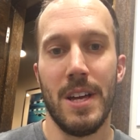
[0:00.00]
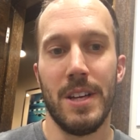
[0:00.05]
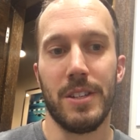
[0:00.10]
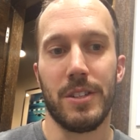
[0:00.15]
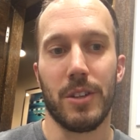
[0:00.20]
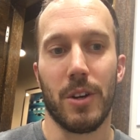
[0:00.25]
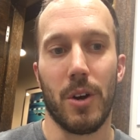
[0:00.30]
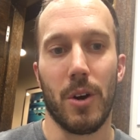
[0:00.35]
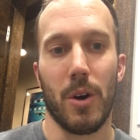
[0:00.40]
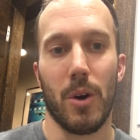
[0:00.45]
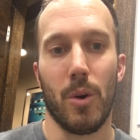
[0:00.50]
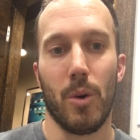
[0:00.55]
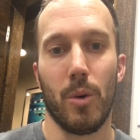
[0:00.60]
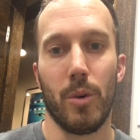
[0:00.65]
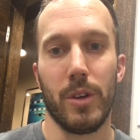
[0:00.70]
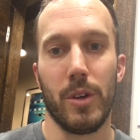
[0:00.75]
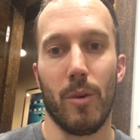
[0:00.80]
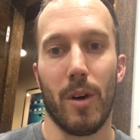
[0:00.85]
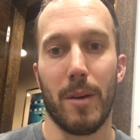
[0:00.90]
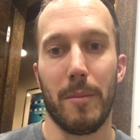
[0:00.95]
So
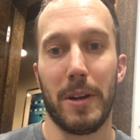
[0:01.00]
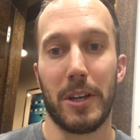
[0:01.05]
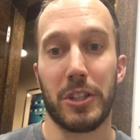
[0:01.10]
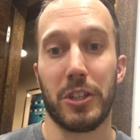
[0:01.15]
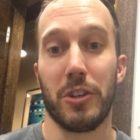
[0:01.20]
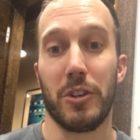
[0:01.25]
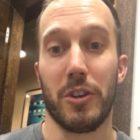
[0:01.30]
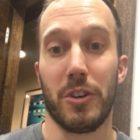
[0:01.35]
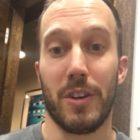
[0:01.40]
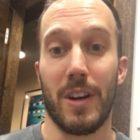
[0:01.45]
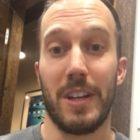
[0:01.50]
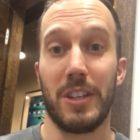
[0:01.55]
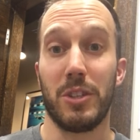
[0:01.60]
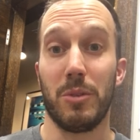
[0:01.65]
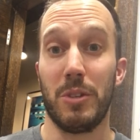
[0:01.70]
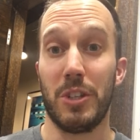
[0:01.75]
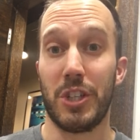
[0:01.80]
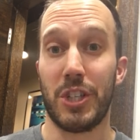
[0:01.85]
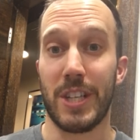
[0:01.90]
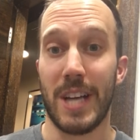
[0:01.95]
you want to make sure you're not
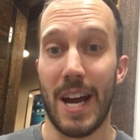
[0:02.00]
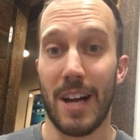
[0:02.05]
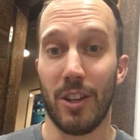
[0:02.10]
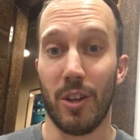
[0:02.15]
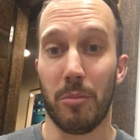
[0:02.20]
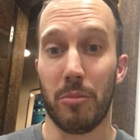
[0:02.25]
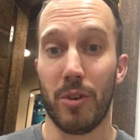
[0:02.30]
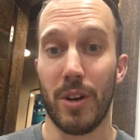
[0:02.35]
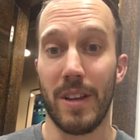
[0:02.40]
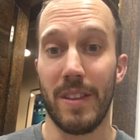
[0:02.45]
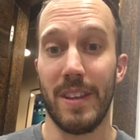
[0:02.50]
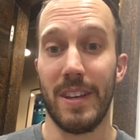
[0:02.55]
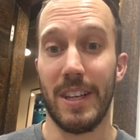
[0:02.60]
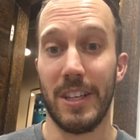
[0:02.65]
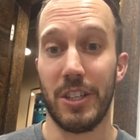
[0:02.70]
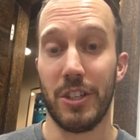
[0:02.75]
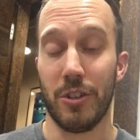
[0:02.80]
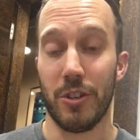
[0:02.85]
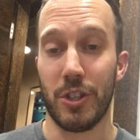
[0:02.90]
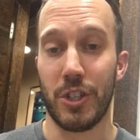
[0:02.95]
doing shallow breathing
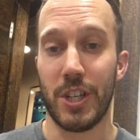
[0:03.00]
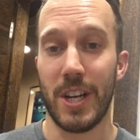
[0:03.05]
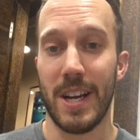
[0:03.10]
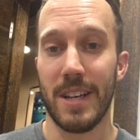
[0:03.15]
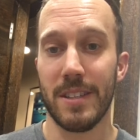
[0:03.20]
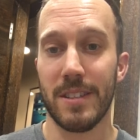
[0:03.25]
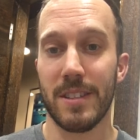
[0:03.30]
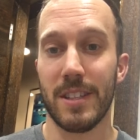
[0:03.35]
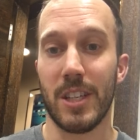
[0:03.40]
into your chest.